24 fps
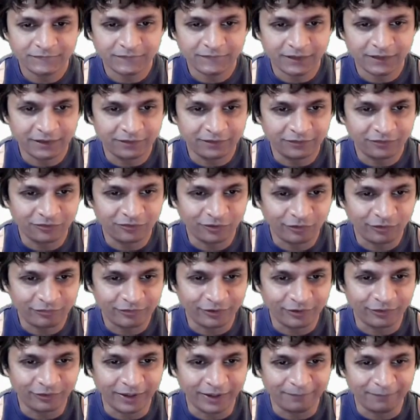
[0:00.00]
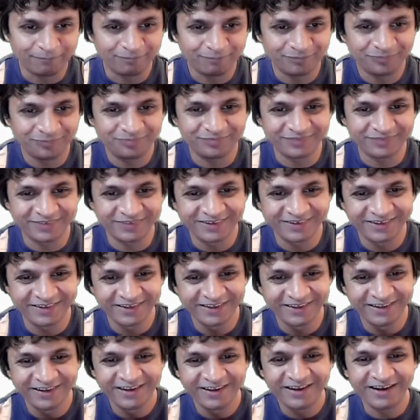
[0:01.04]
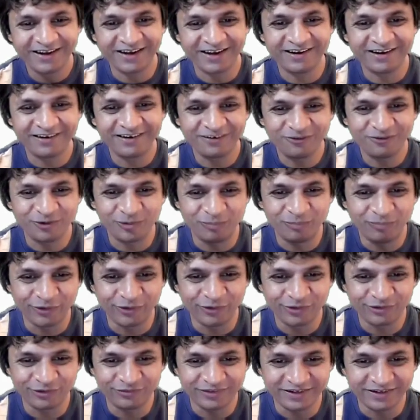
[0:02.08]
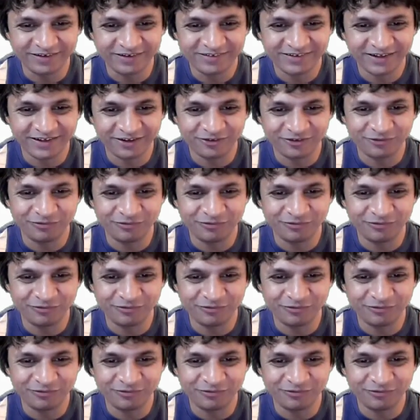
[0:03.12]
Unresolved. Okay. I can't call both of these text